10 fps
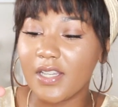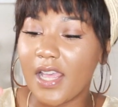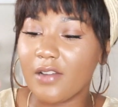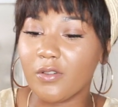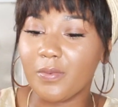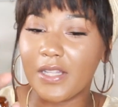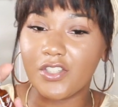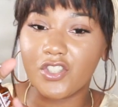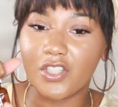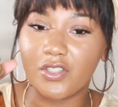and
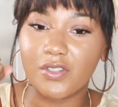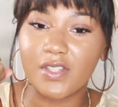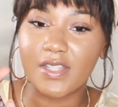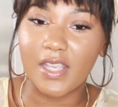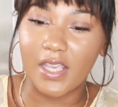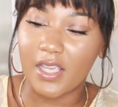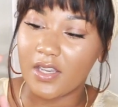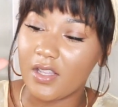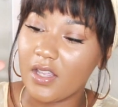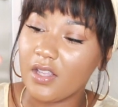replenishing your
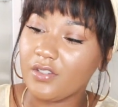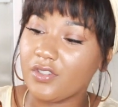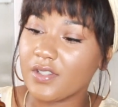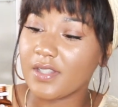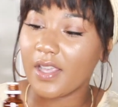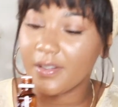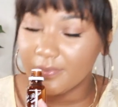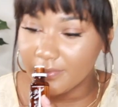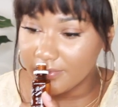skin. Just like,